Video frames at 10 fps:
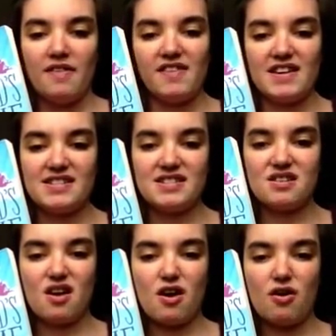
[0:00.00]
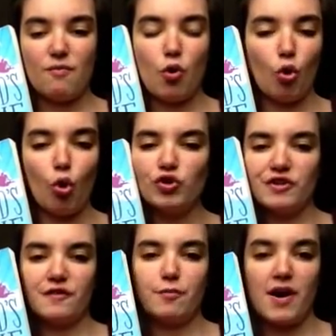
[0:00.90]
this order
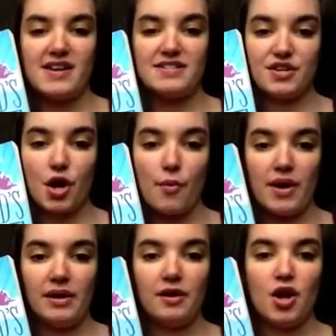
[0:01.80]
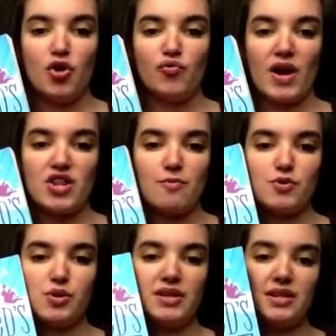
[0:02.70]
for prayers to go in, ranging
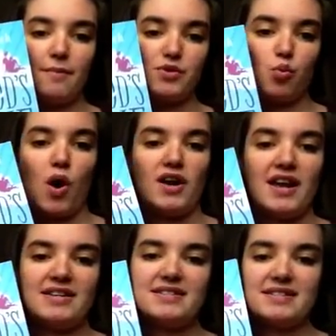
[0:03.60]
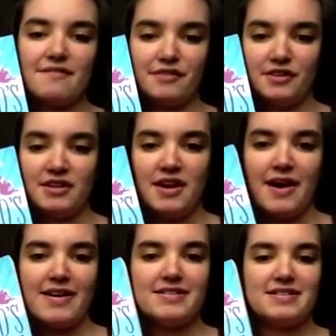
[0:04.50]
between the numbers 1 and 7.
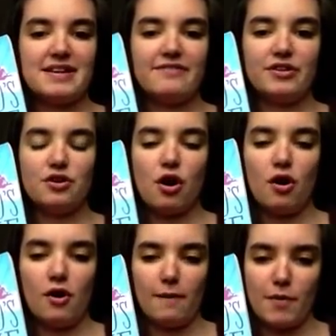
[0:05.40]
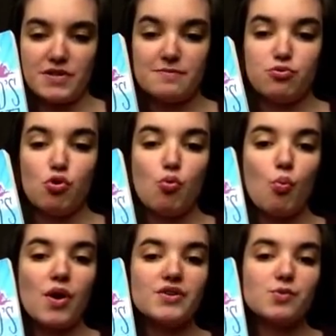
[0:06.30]
7 are the most important
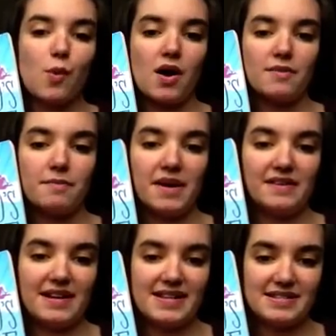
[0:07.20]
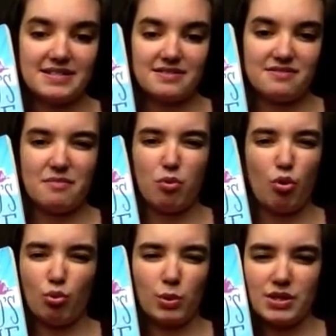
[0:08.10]
ones, 1 being the least
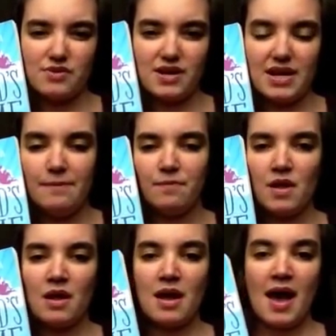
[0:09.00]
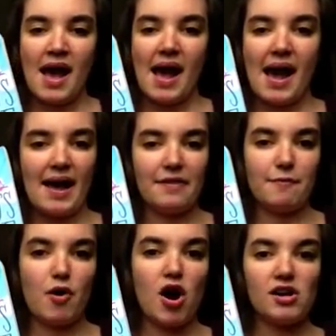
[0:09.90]
important ones, really. And the
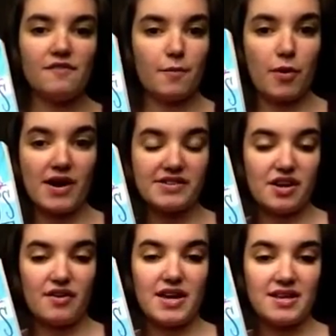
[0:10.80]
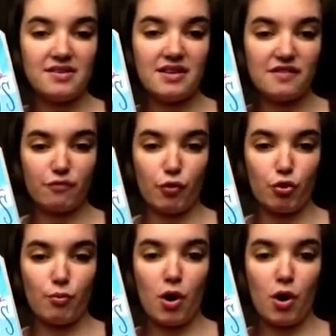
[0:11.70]
pile of the prayers that are in this room